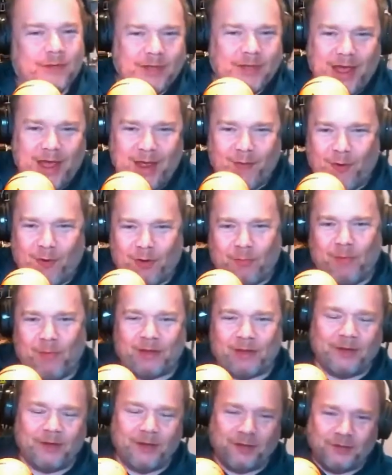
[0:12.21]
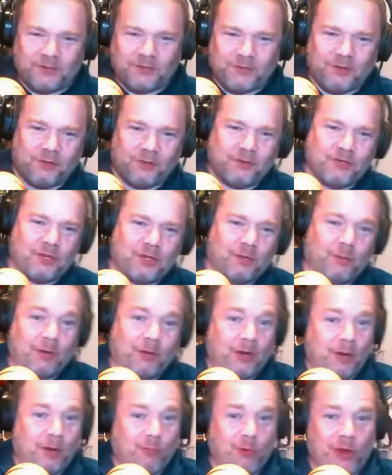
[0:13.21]
Hey, welcome back to Not So Southern Gentlemen.
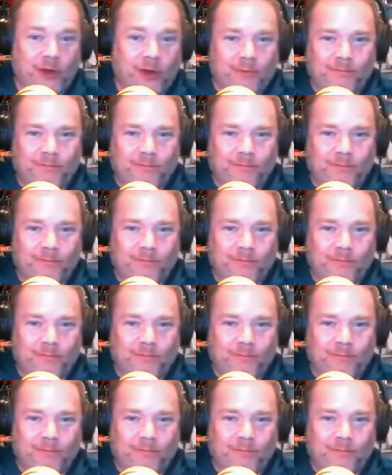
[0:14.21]
I'm Rick.